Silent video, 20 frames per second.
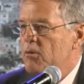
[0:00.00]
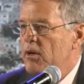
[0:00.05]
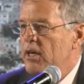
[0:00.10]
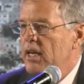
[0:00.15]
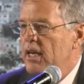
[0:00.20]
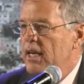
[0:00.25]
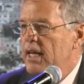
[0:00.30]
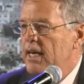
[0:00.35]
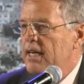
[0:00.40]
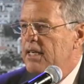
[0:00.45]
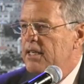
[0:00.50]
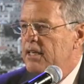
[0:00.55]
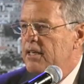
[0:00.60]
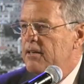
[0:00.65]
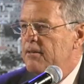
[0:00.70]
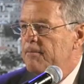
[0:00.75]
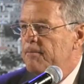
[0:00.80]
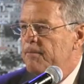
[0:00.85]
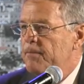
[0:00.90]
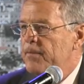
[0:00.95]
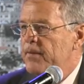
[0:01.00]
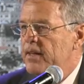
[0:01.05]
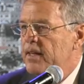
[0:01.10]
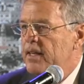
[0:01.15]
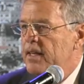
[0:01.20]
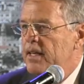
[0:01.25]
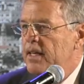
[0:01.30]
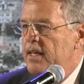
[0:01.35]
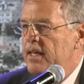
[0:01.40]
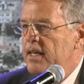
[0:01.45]
reelected
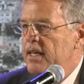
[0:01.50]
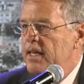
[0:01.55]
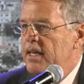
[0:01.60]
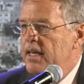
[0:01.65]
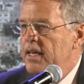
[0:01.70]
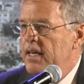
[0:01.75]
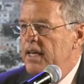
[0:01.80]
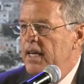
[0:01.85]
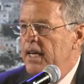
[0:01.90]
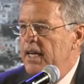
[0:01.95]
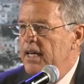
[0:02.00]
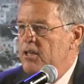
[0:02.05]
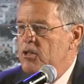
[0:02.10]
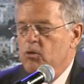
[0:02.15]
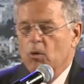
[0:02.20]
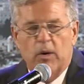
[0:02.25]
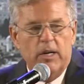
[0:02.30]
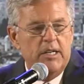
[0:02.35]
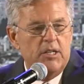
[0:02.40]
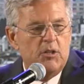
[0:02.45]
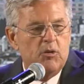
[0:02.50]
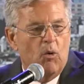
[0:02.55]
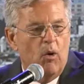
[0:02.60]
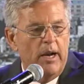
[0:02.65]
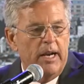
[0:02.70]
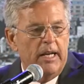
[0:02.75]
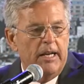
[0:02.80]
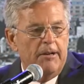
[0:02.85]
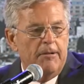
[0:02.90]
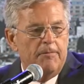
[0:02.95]
in
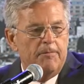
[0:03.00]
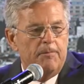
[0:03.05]
2020.